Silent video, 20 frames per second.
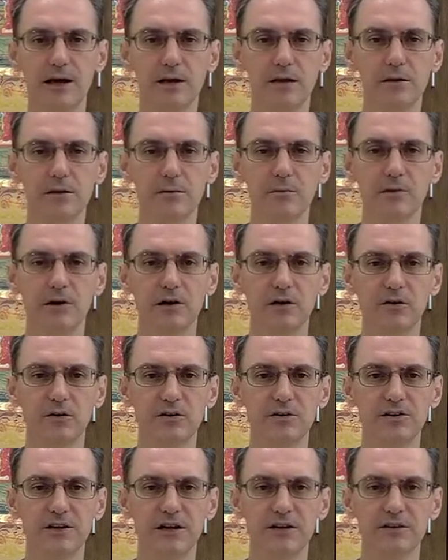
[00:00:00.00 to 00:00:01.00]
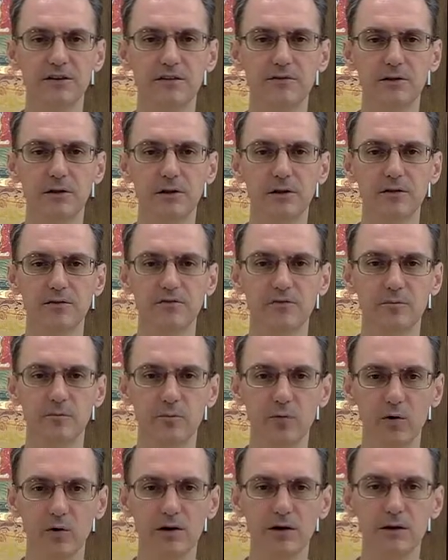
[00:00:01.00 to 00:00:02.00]
and by contacting these different
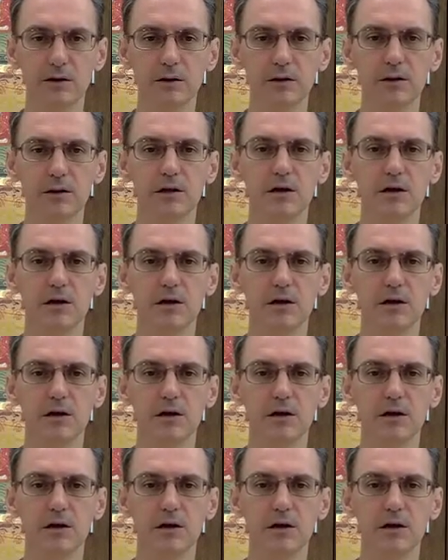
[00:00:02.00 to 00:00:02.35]
points,